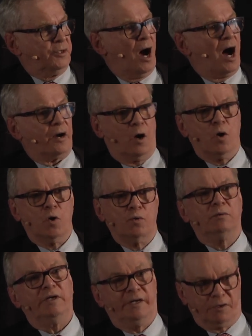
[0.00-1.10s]
not
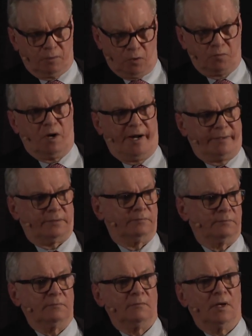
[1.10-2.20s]
own in her own right
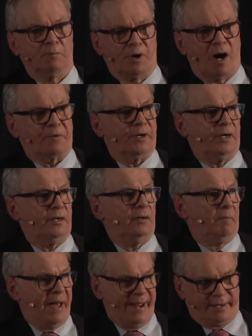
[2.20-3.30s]
property,
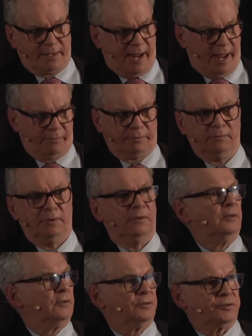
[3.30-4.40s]
bank account.
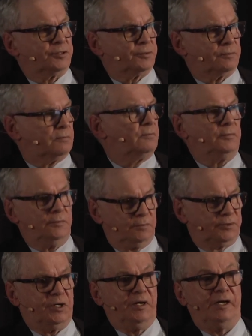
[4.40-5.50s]

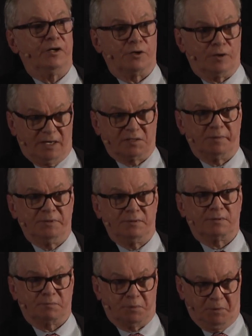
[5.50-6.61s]
She needed her husband's
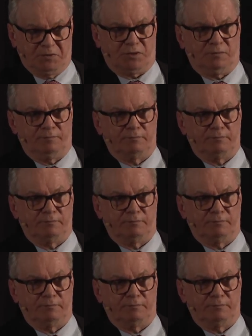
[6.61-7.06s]
permission.